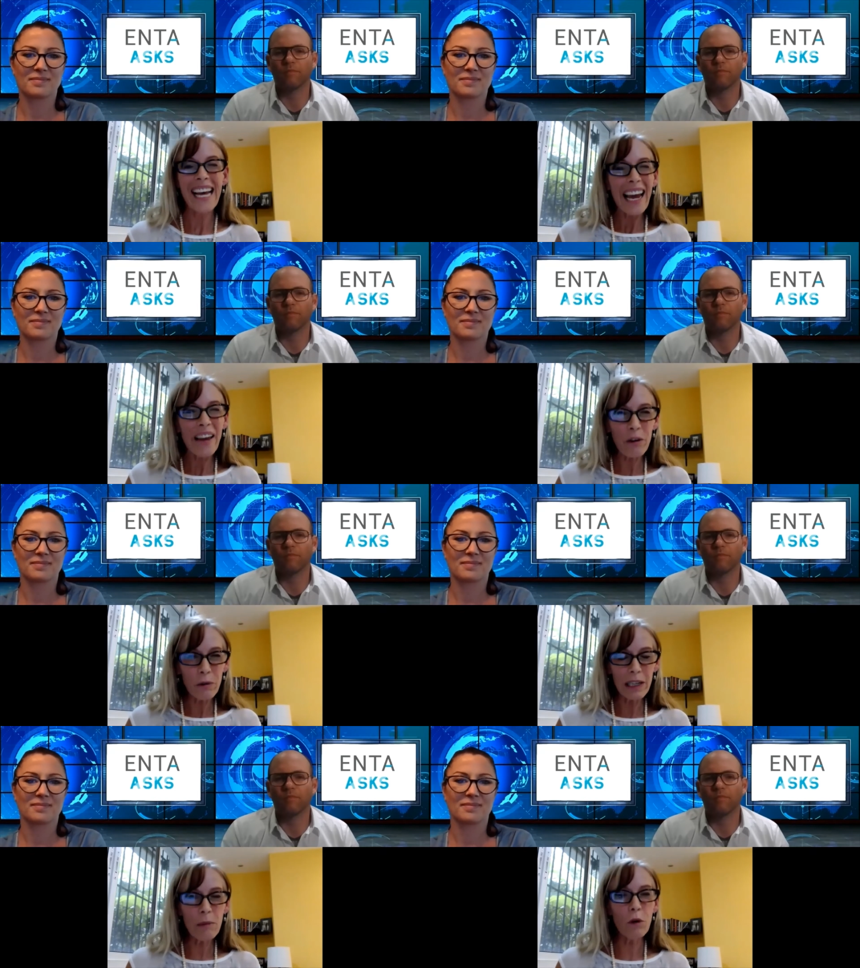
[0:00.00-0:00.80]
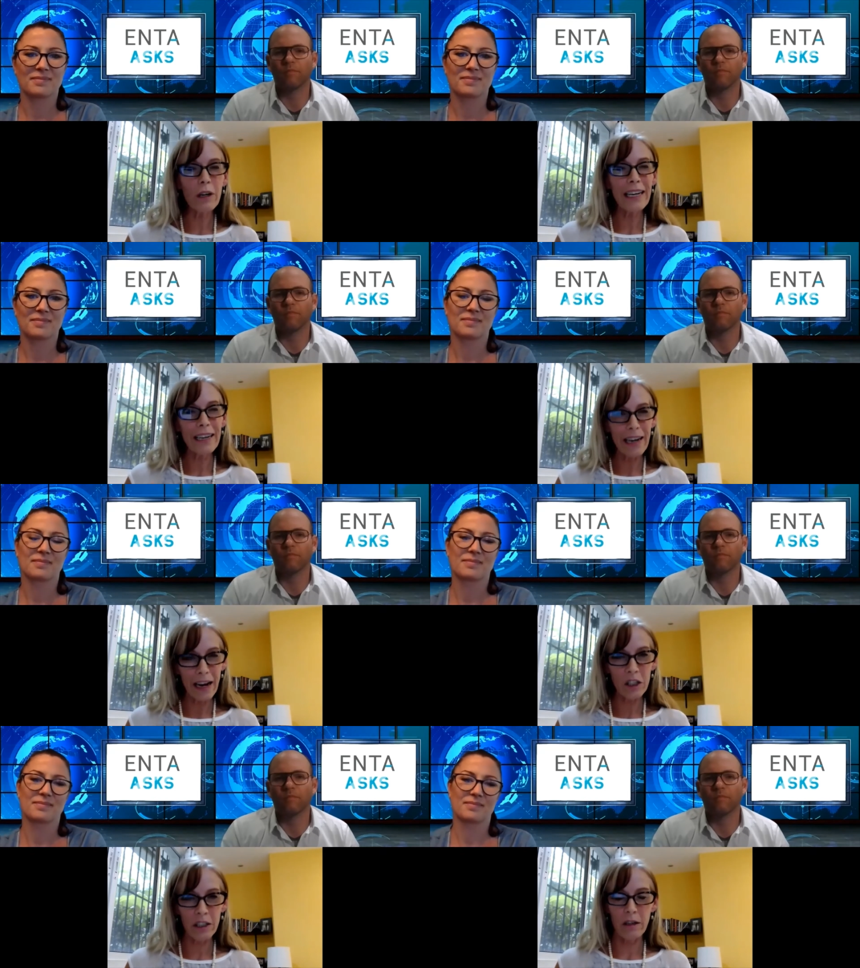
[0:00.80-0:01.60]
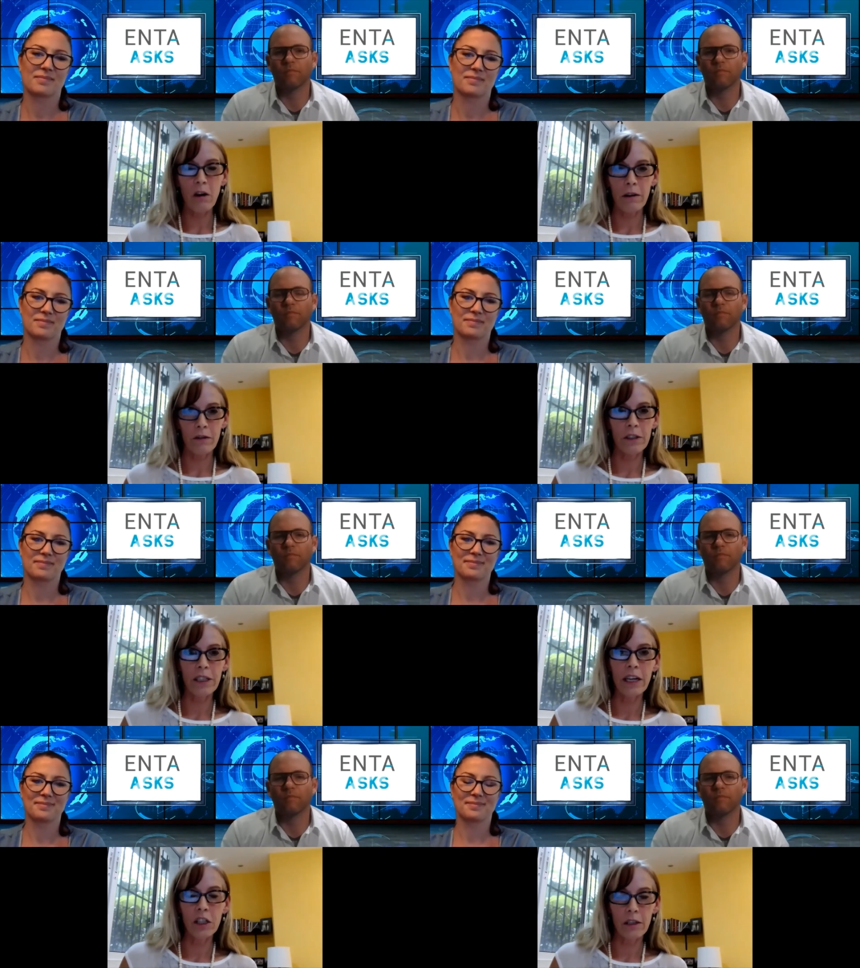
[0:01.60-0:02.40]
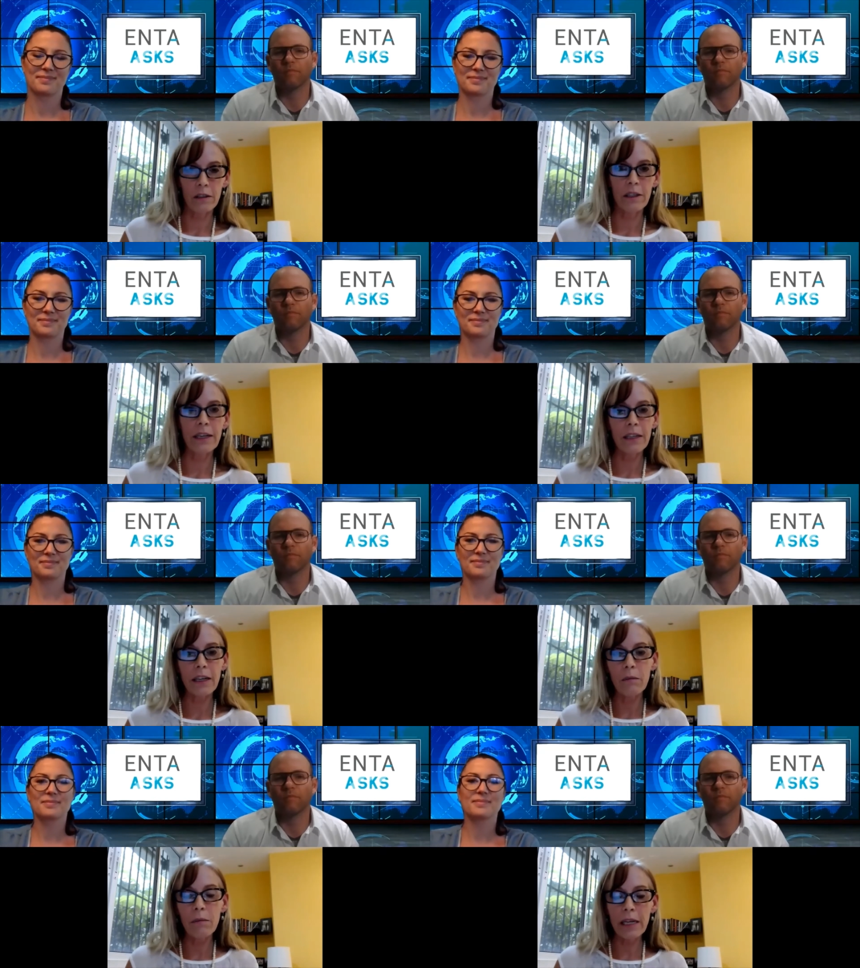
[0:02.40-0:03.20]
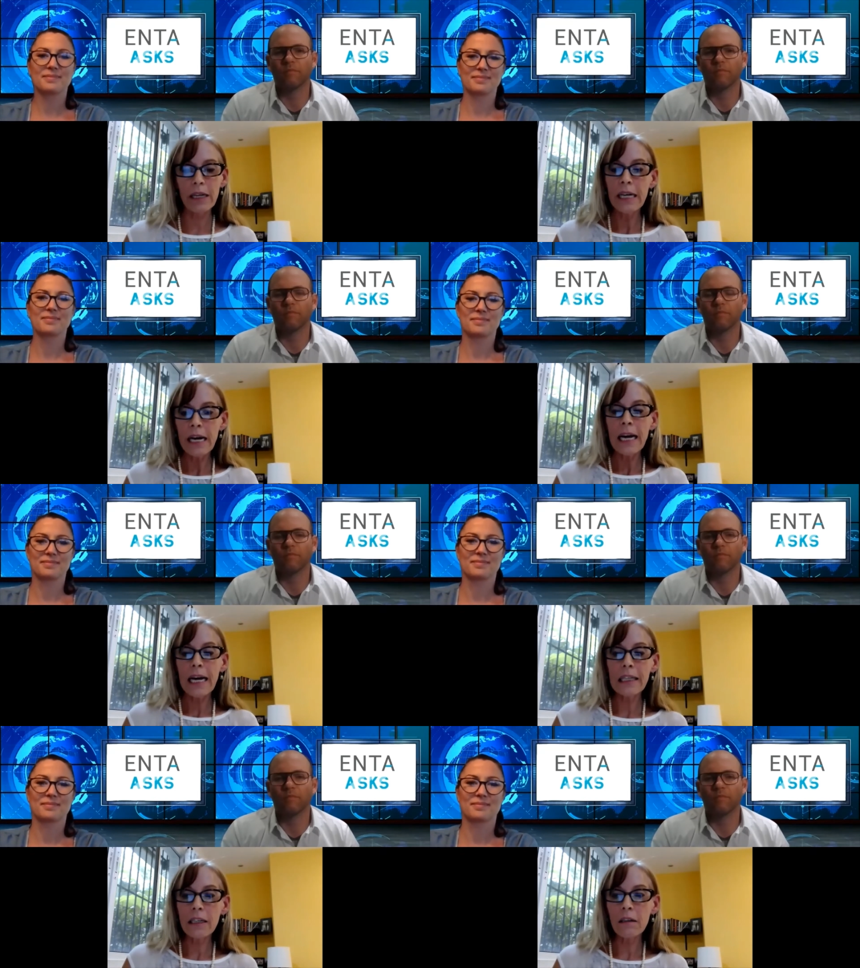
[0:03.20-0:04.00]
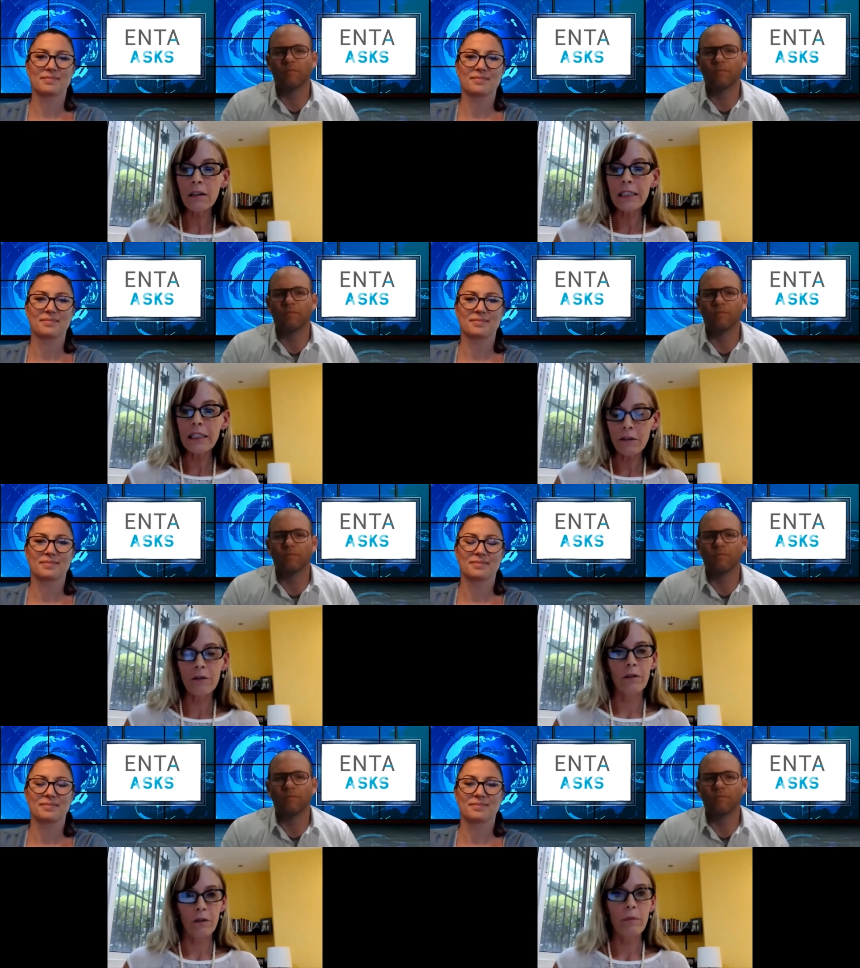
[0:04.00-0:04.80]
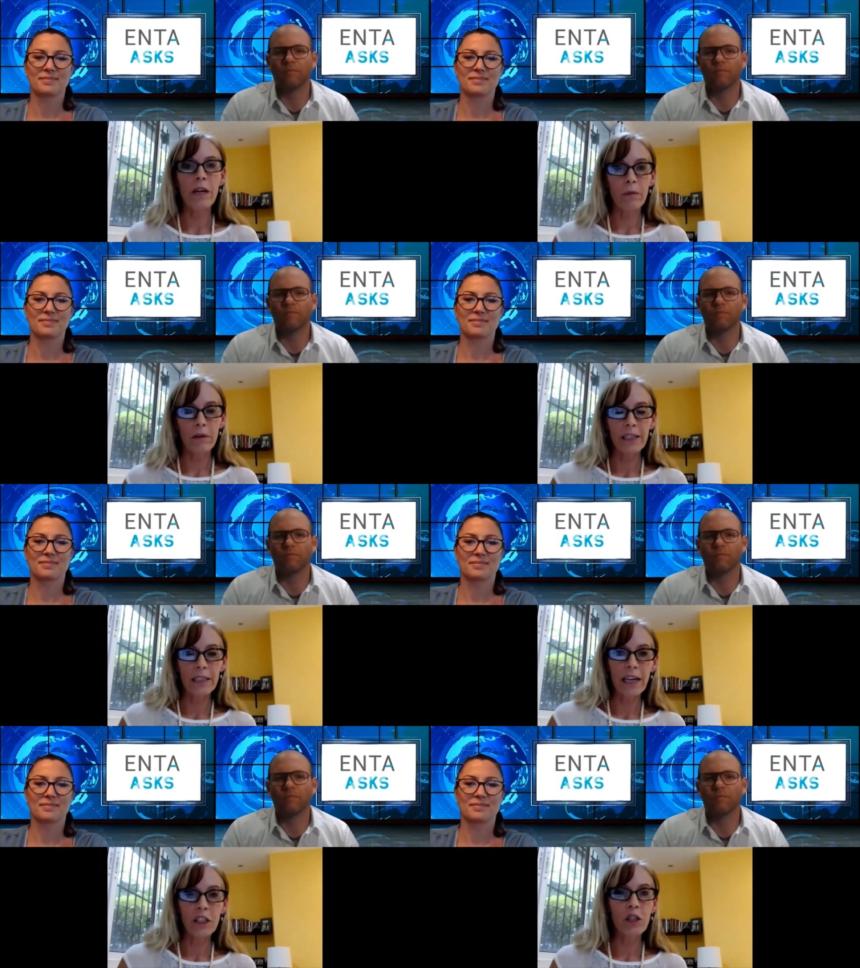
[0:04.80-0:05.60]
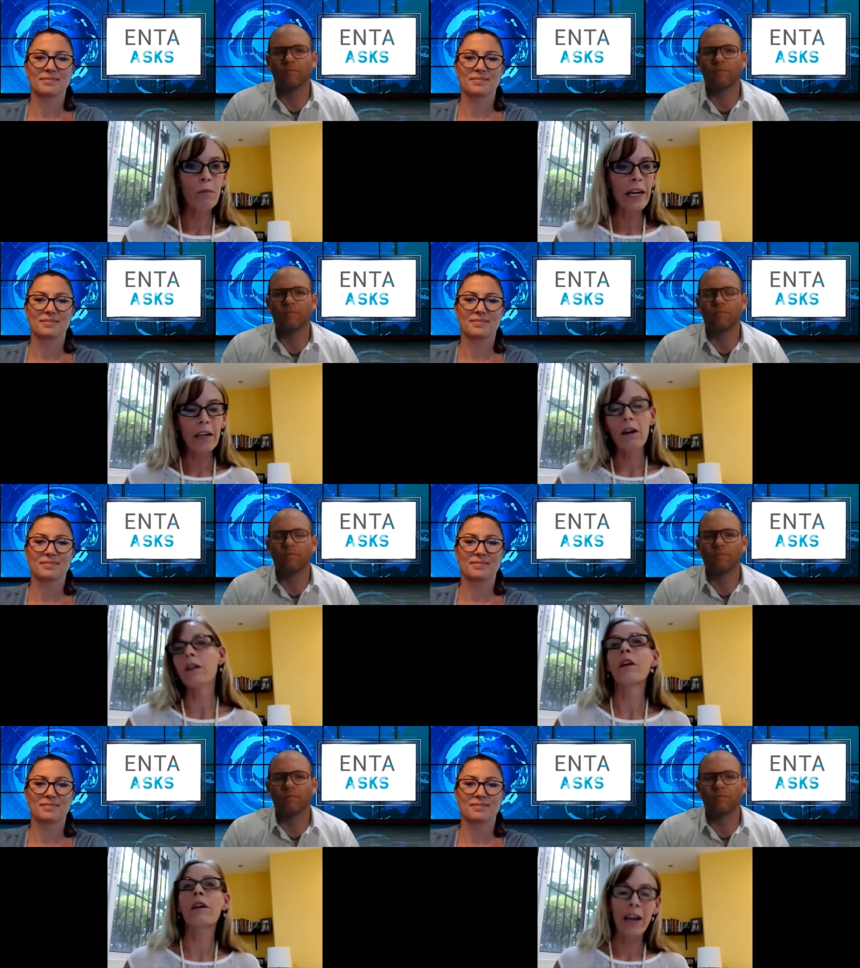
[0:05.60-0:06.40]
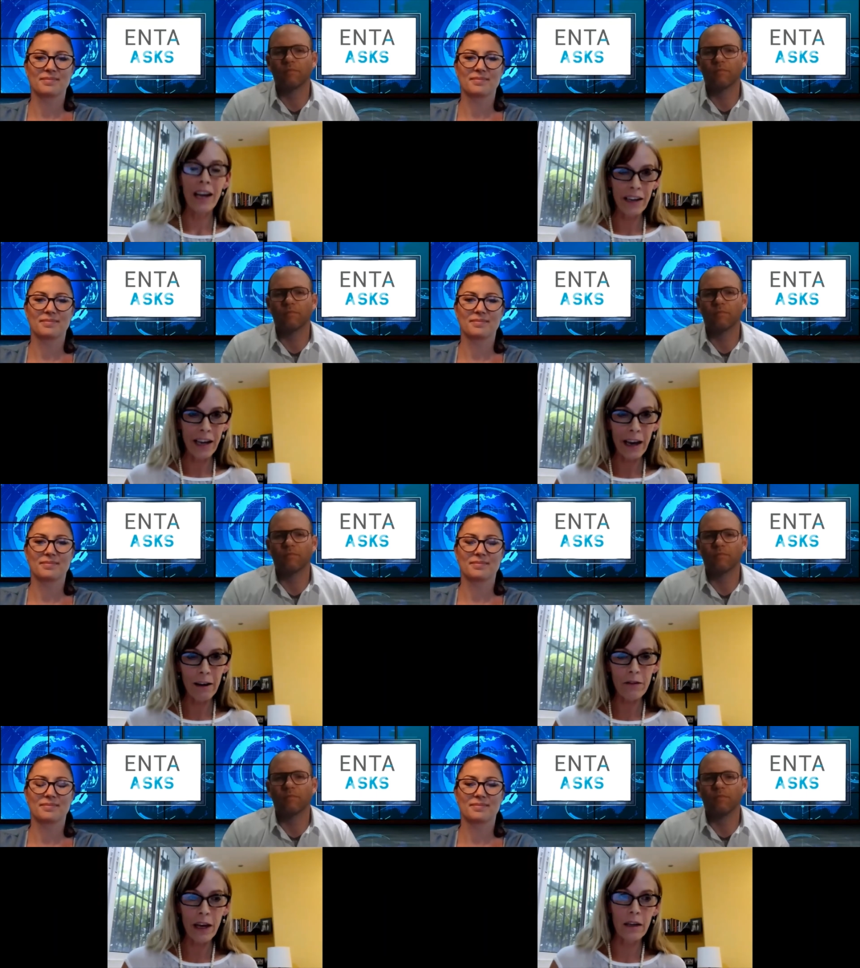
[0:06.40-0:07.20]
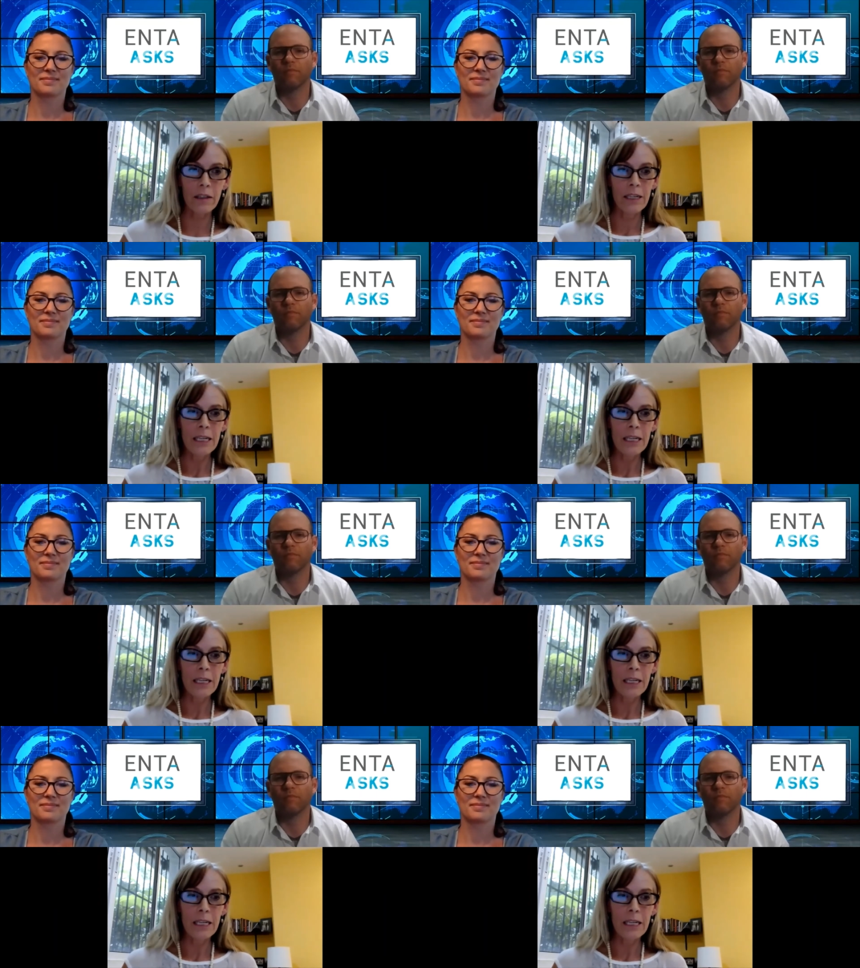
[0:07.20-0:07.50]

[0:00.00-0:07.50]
Speaker 1: And they're really more connection conversations, because it can be a little different for people these days. You might not have ever had to have that,